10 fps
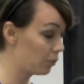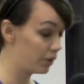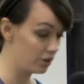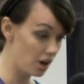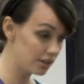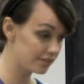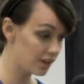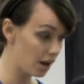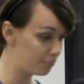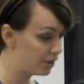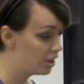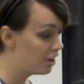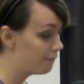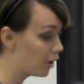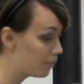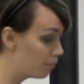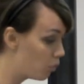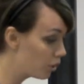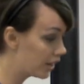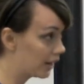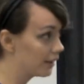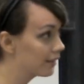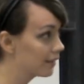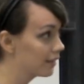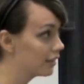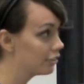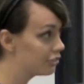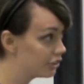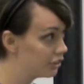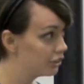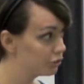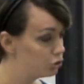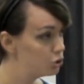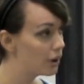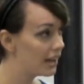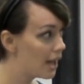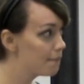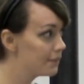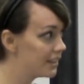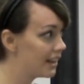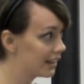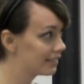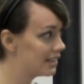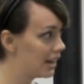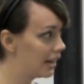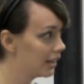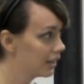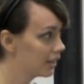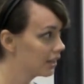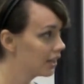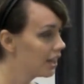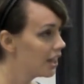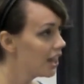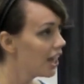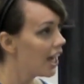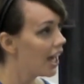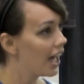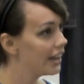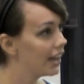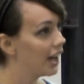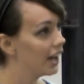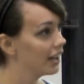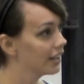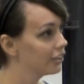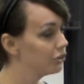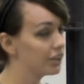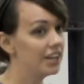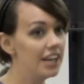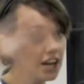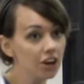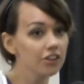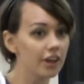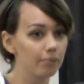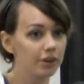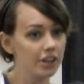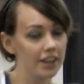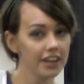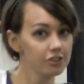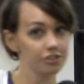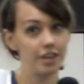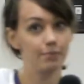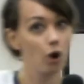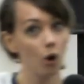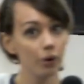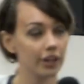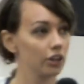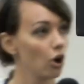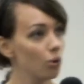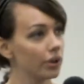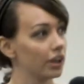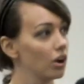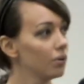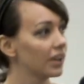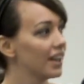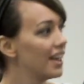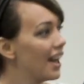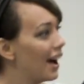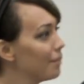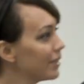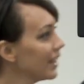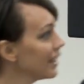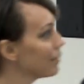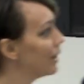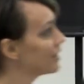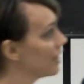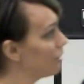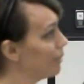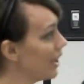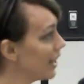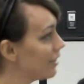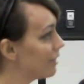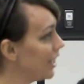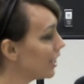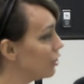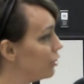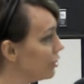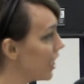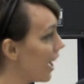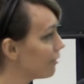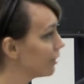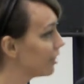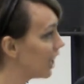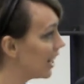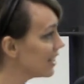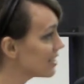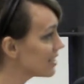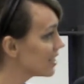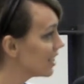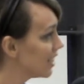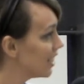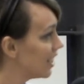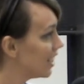nonstop from morning till 2 a.m. the next day. And you can hear them, and they just keep going and going and going. I'm thinking to myself, man, if they can do that for Christ,